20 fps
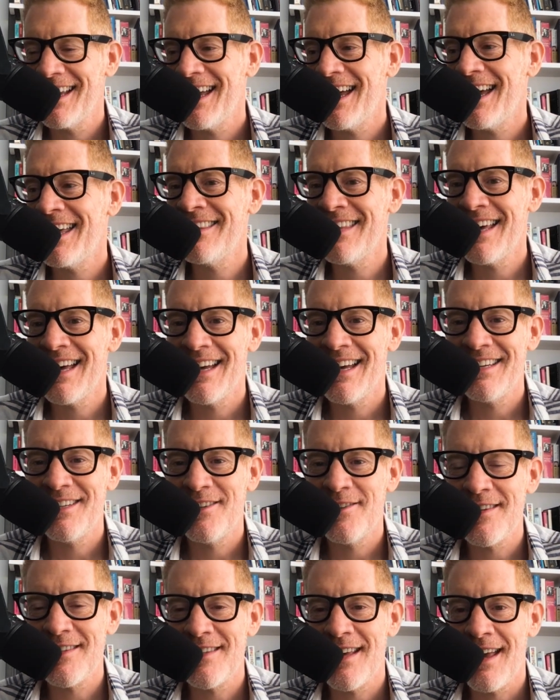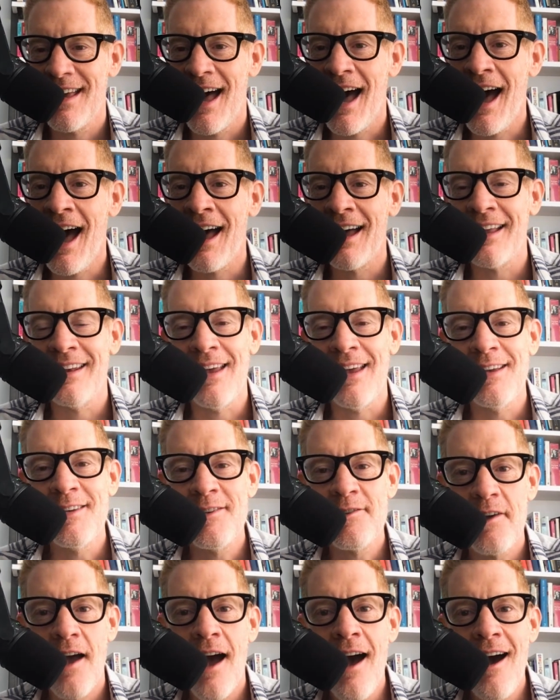and then you'll say,
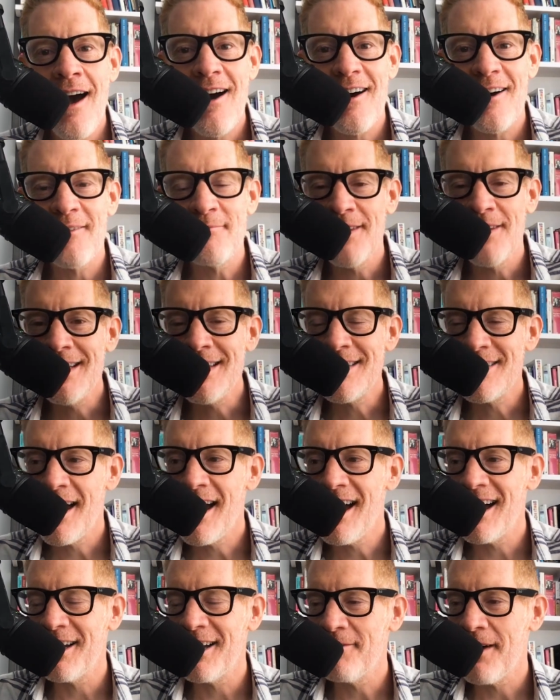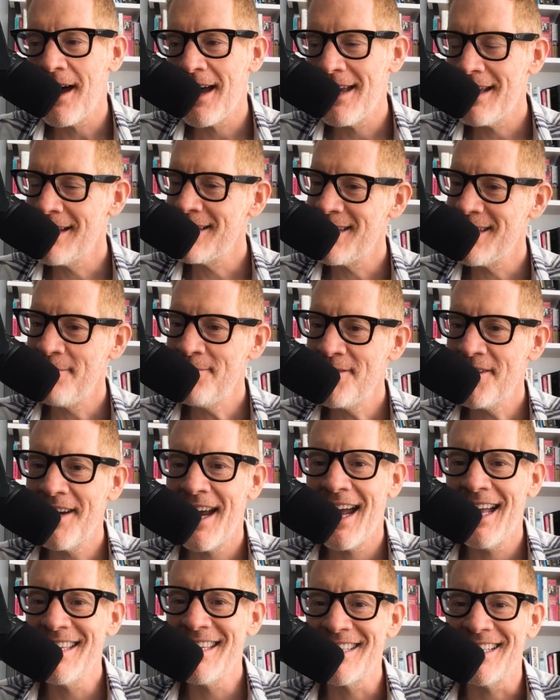nice job. I accept your
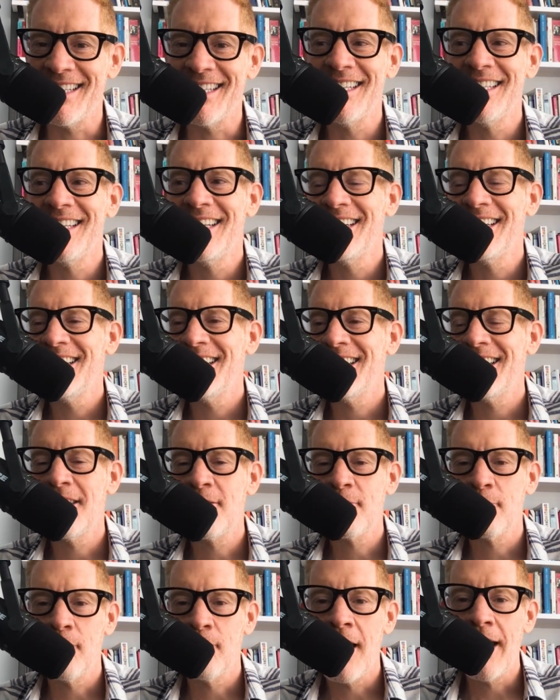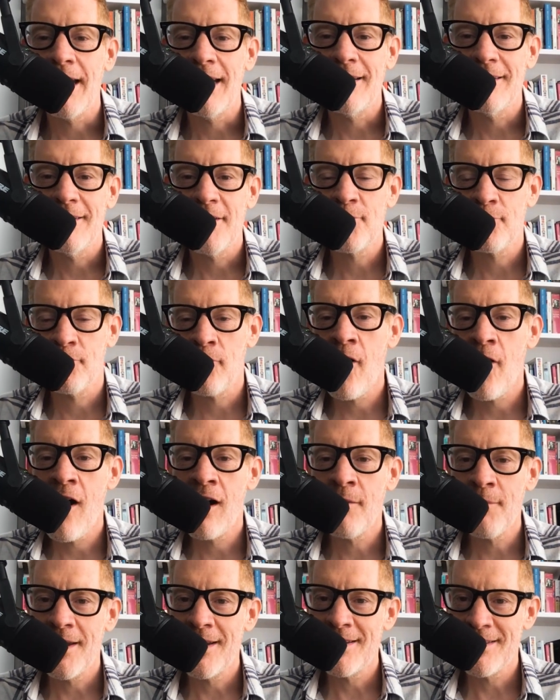answer. It's right. It's
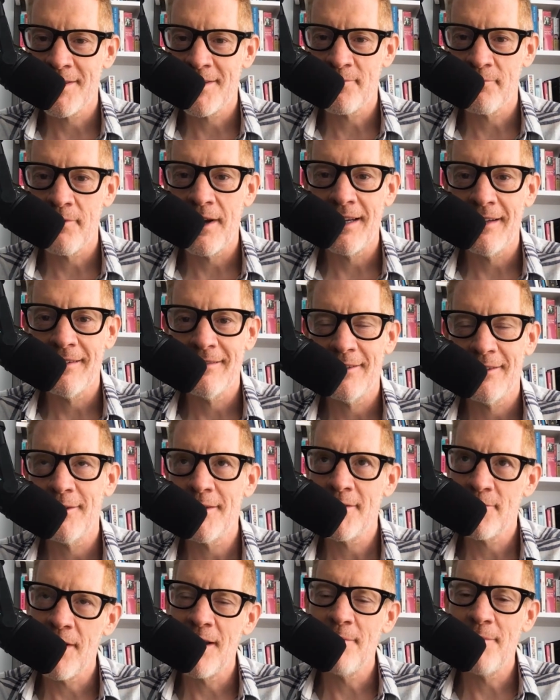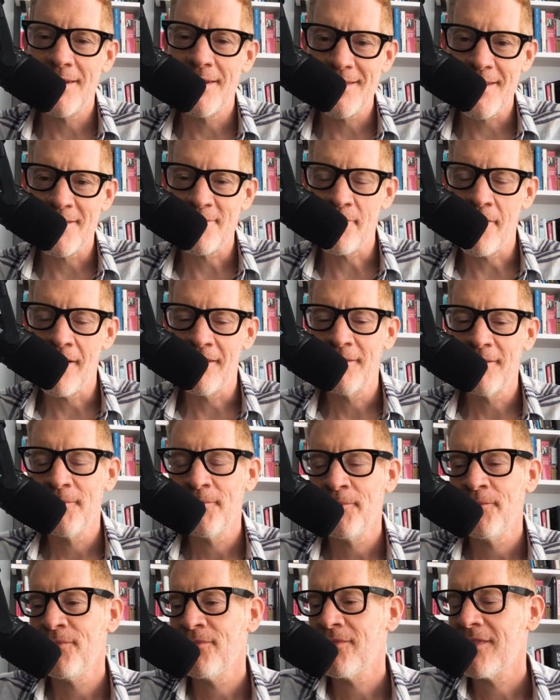wrong because it's right, or it's right because it's wrong.
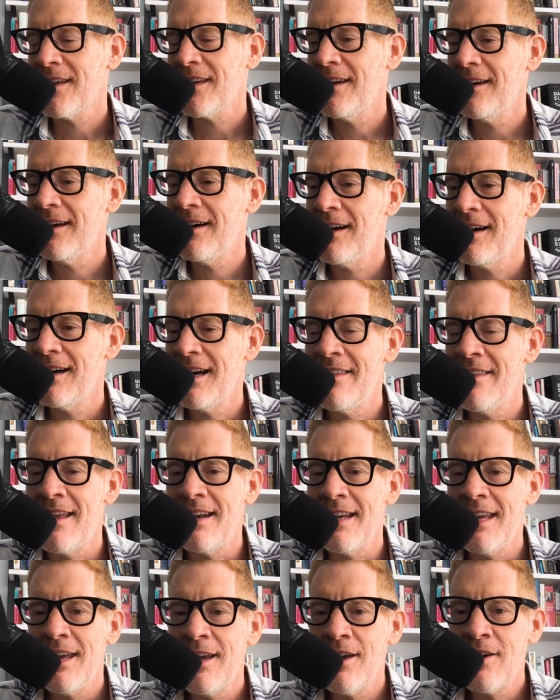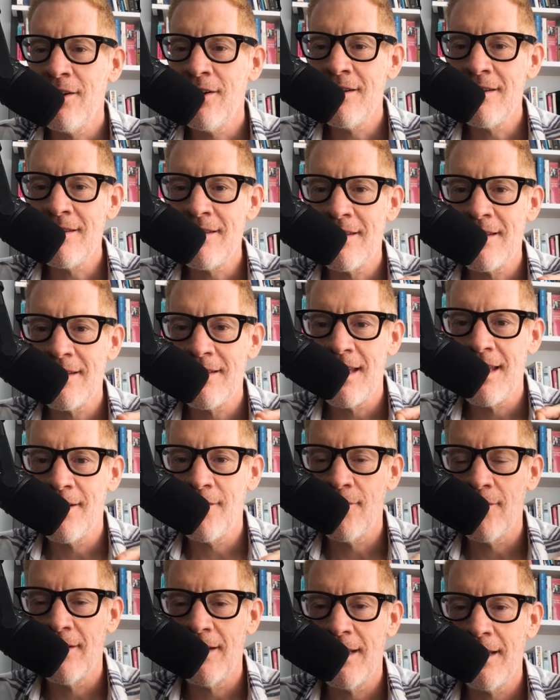And then here's the
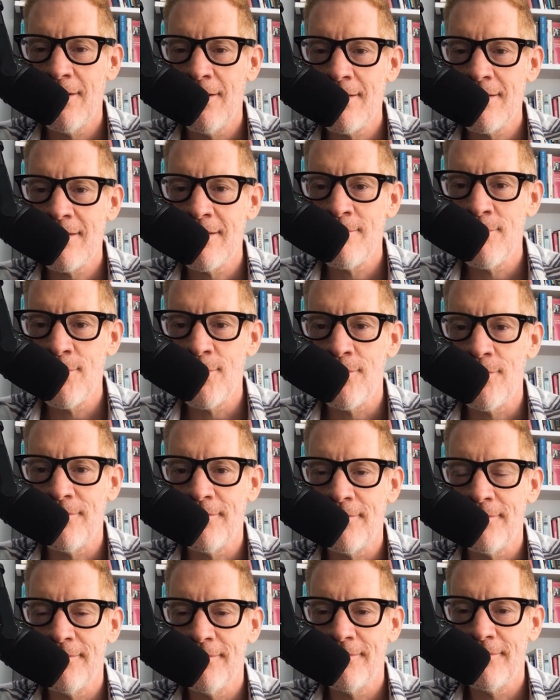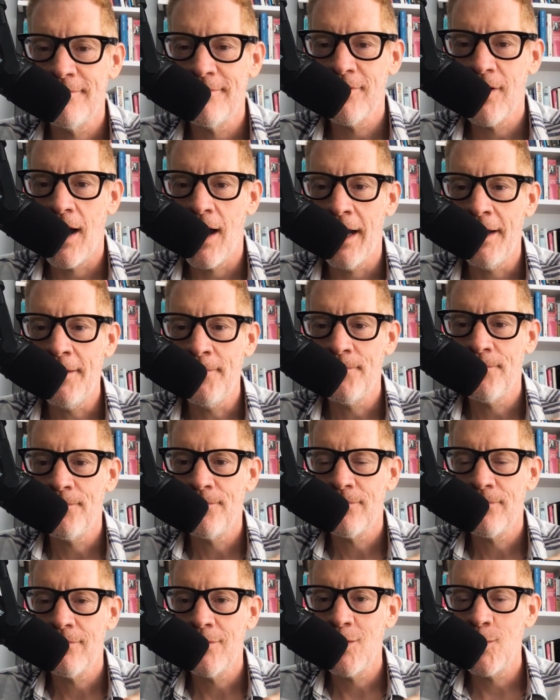secret. Here's the move. Okay,
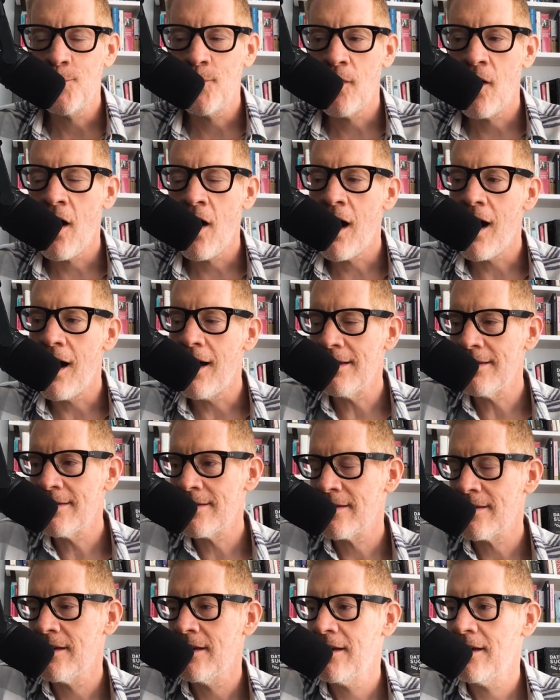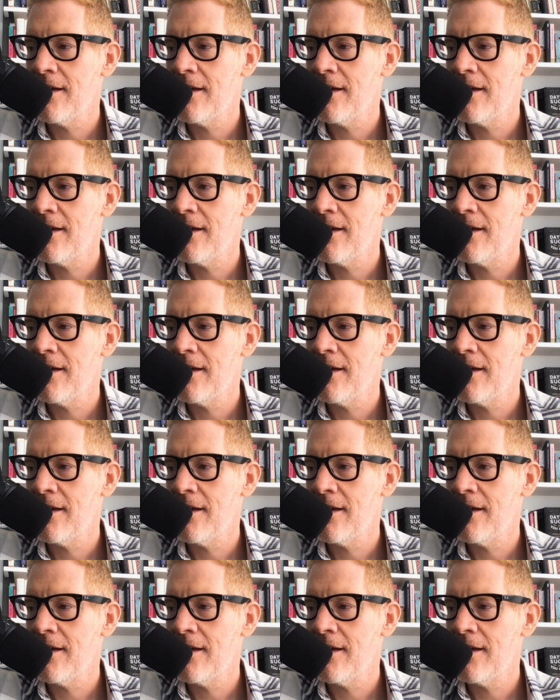you pause.